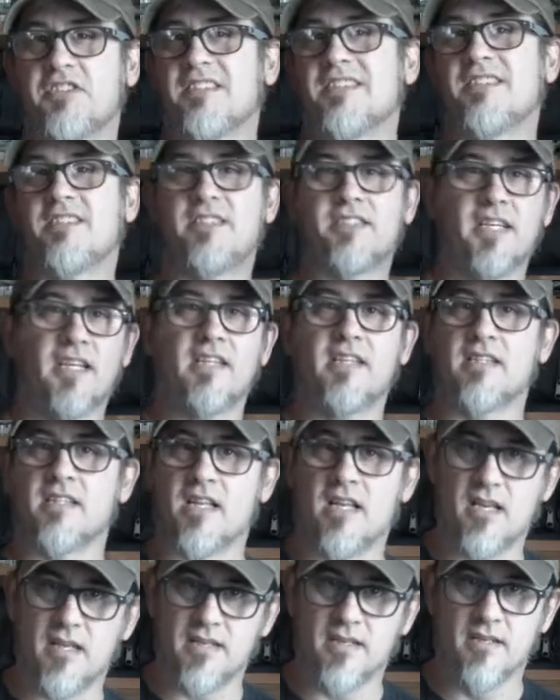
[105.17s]
and second
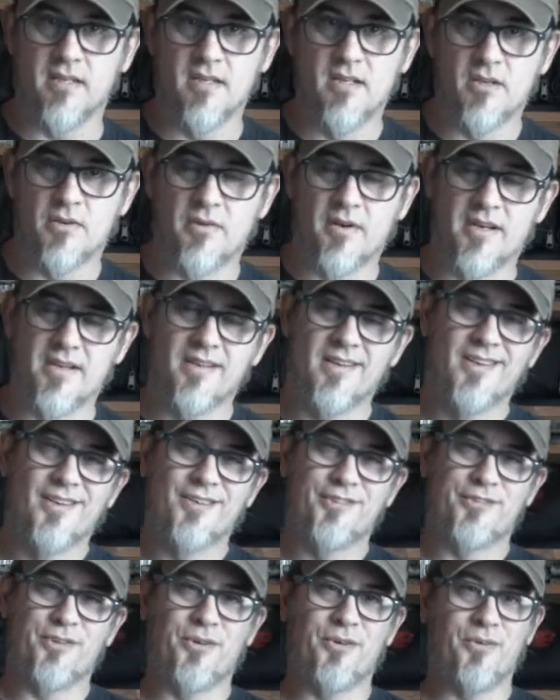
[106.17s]
line. Right?
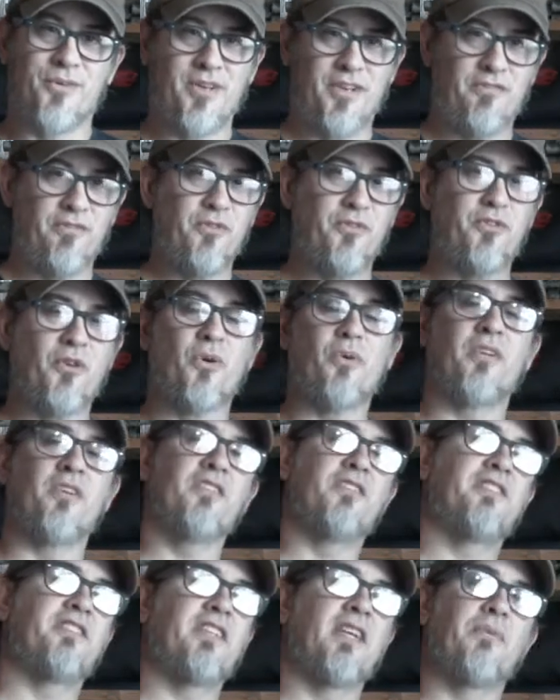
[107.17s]
So if you don't
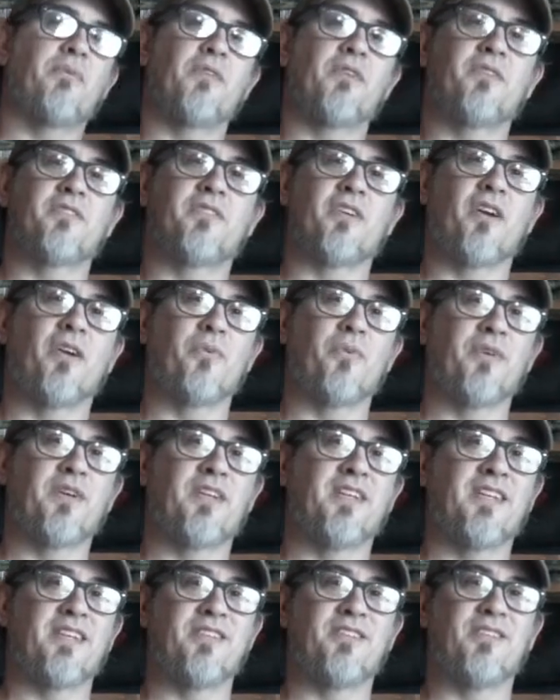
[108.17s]
understand what those are, we're
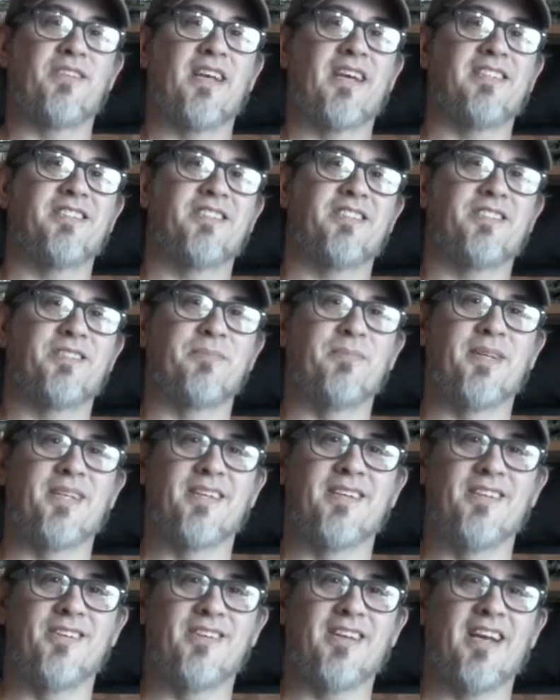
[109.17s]
going to get to that in just a
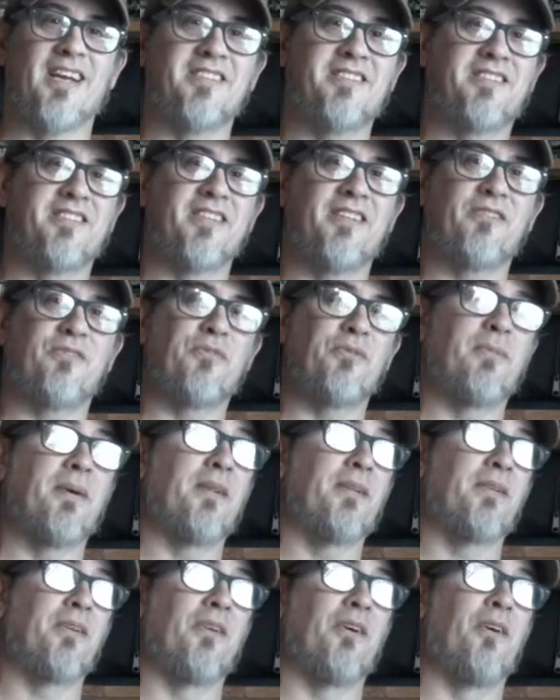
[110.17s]
minute. You guys sit through my
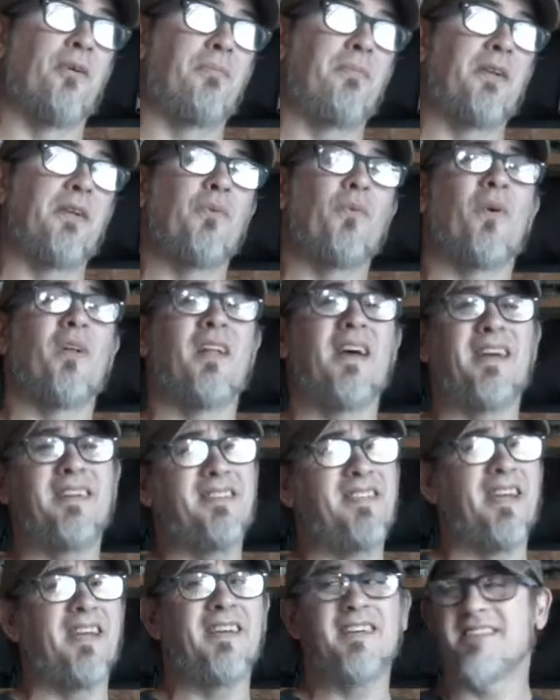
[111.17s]
little opening while I
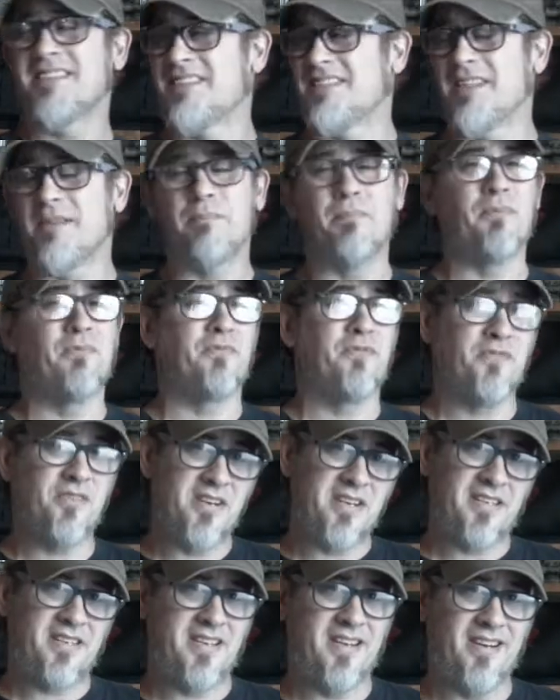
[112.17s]
take a sip of
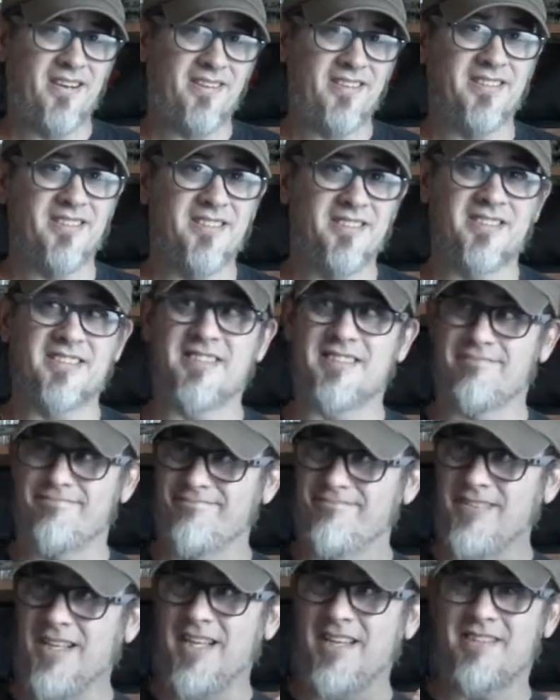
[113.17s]
drink here because
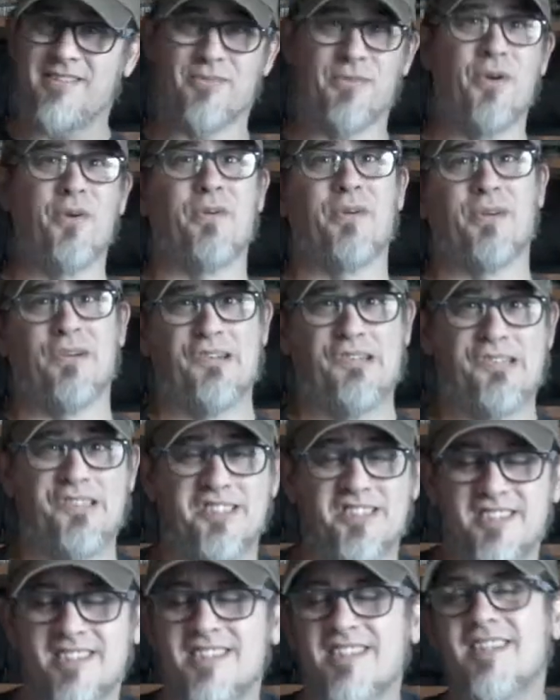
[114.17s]
my throat
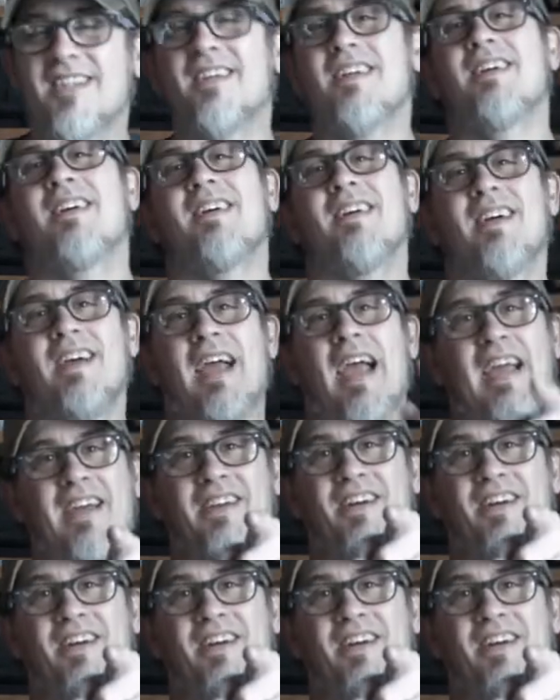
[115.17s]
hurts. Hang